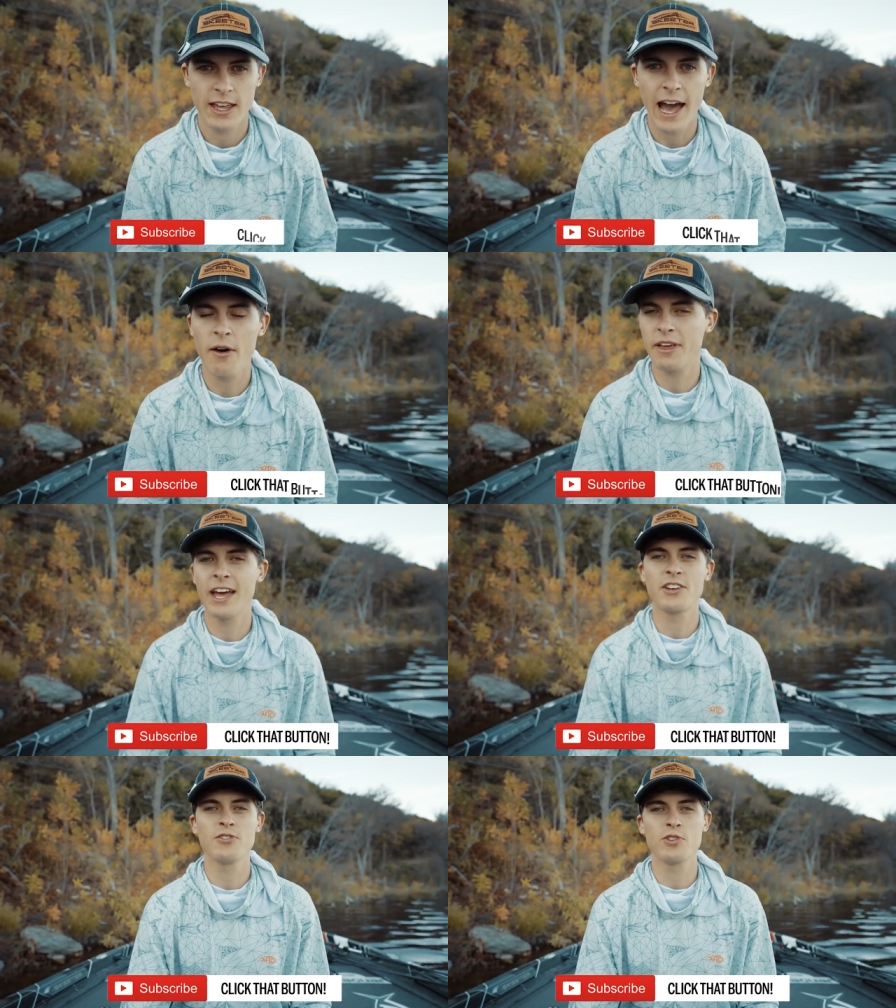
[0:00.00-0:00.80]
how to
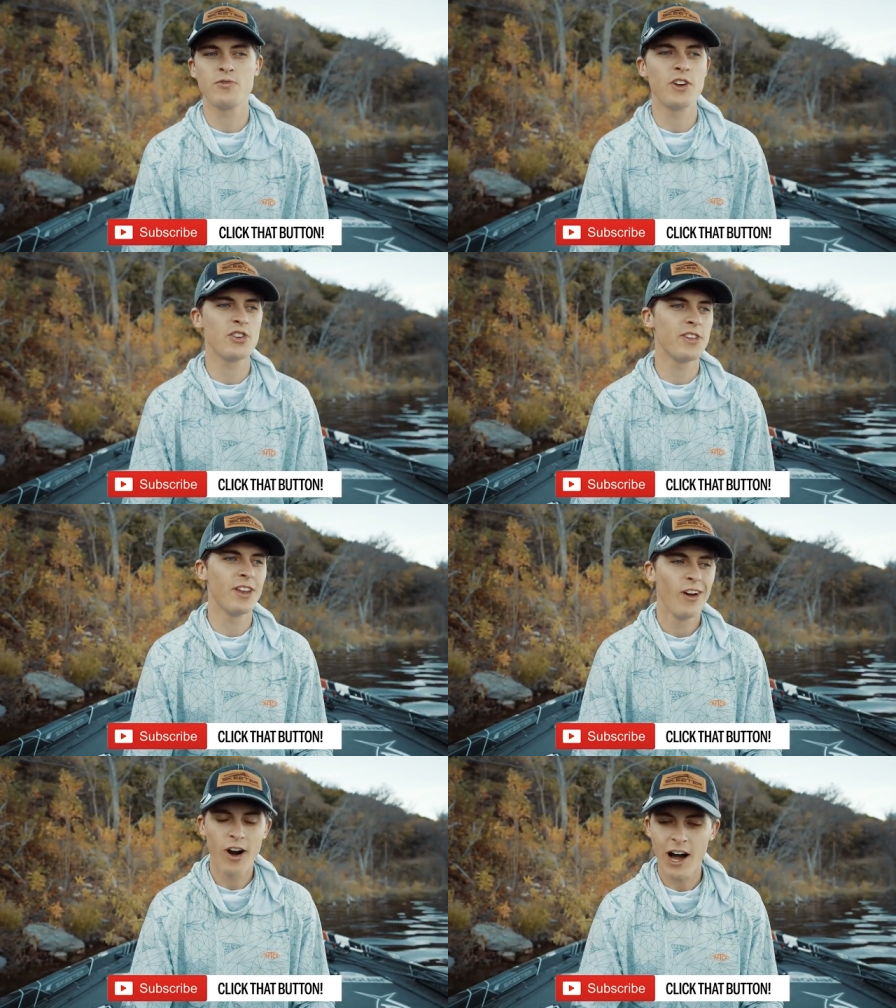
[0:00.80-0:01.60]
catch those fish
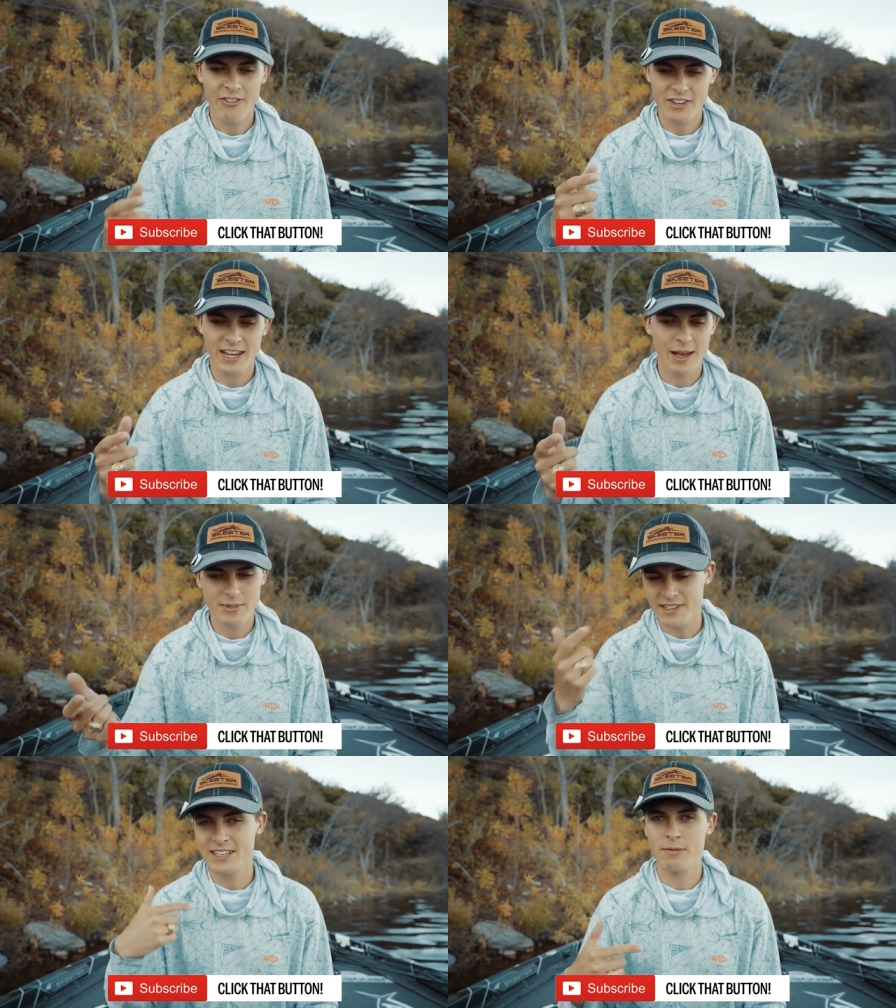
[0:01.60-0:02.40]
that
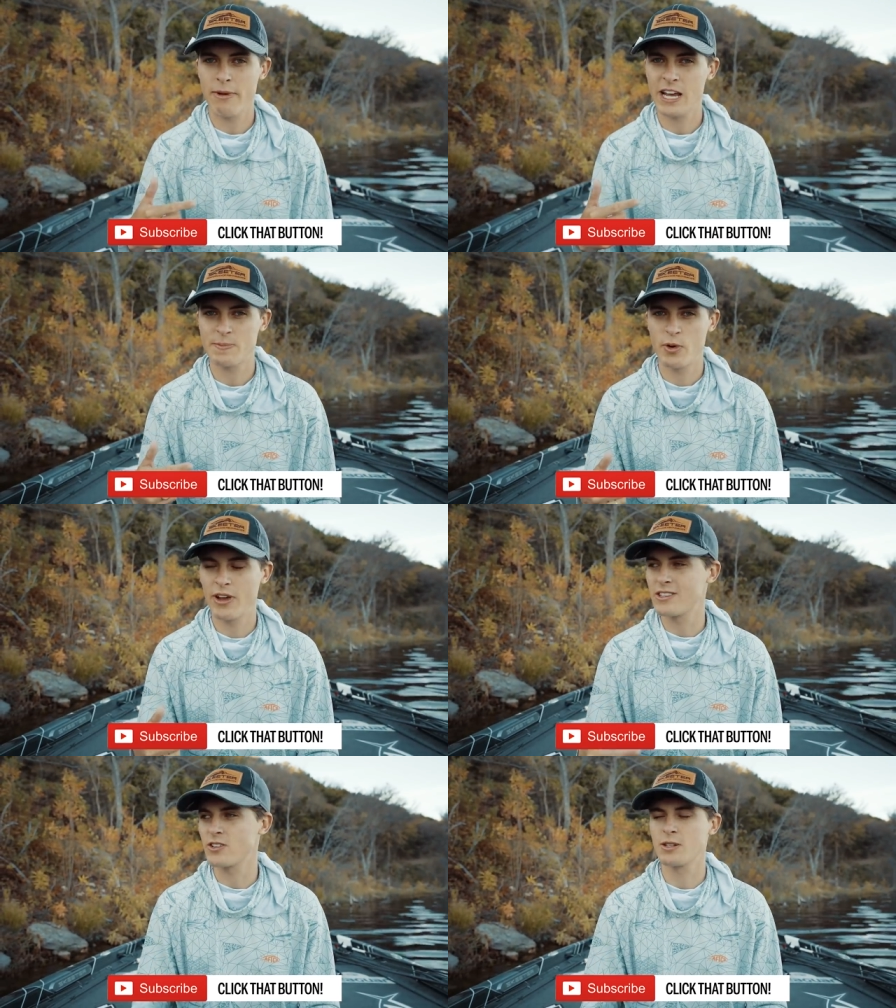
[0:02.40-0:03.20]
oftentimes, at least in my
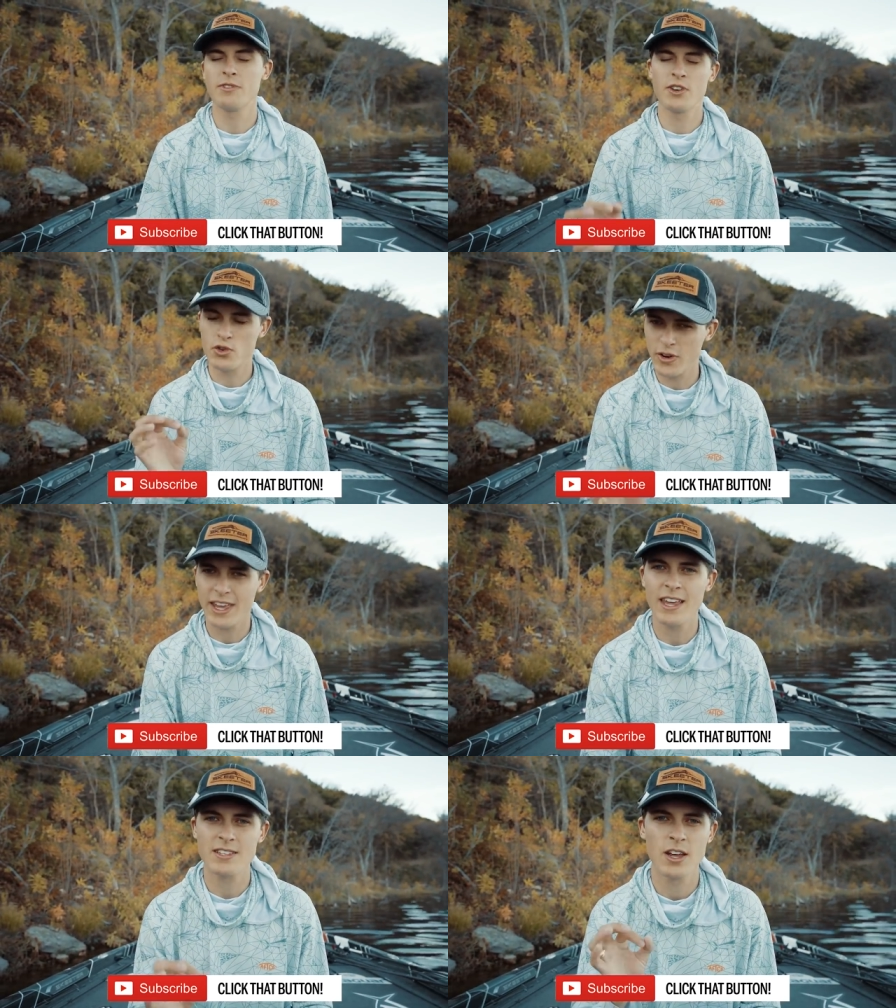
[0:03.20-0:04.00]
experience, are some of the
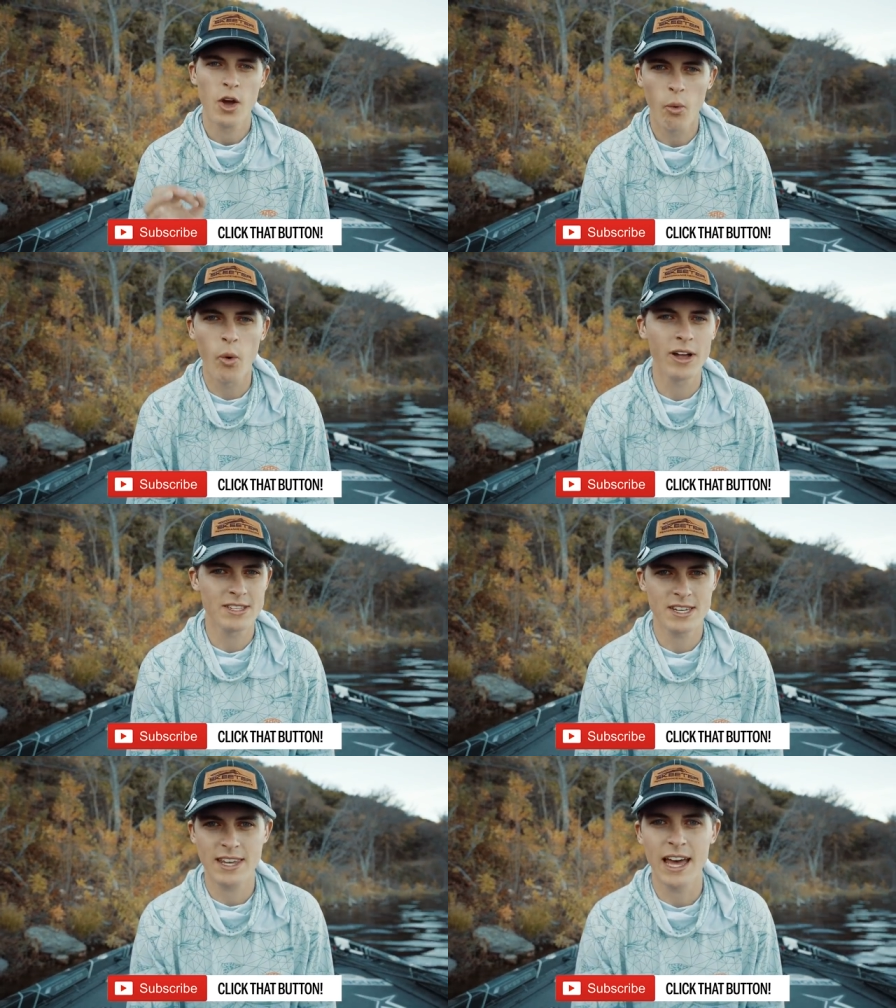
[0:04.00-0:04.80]
trickiest
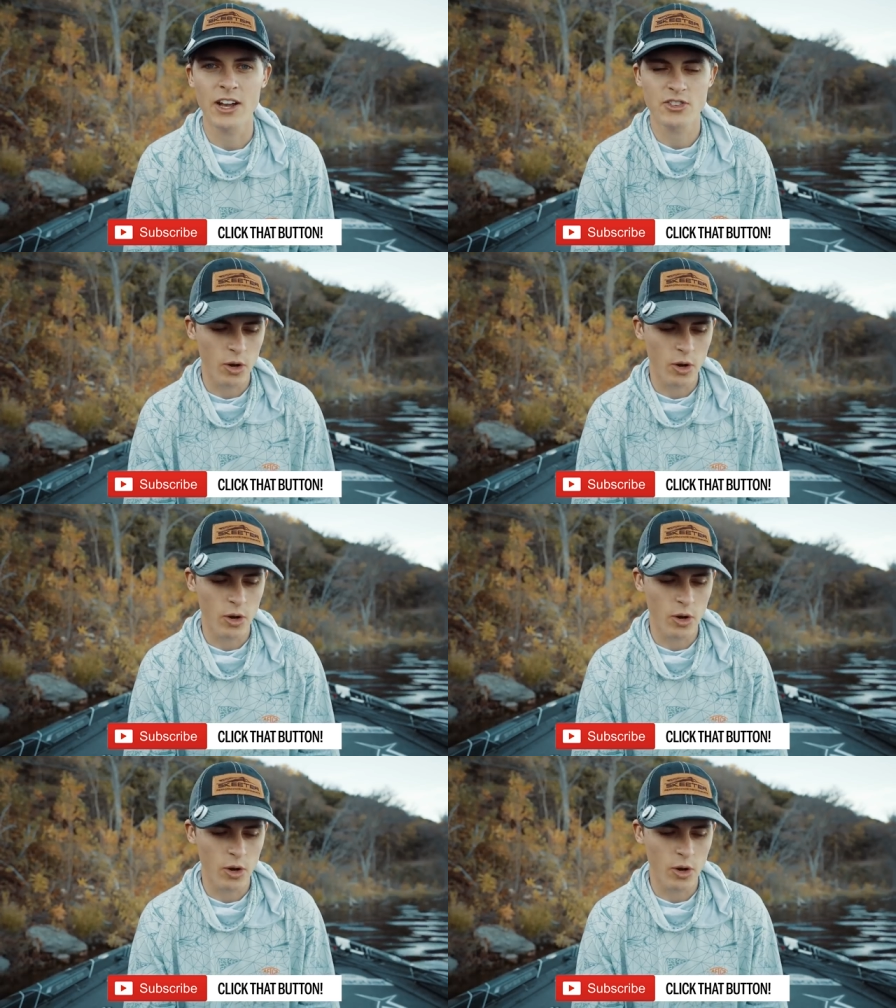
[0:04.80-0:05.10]
ones to catch.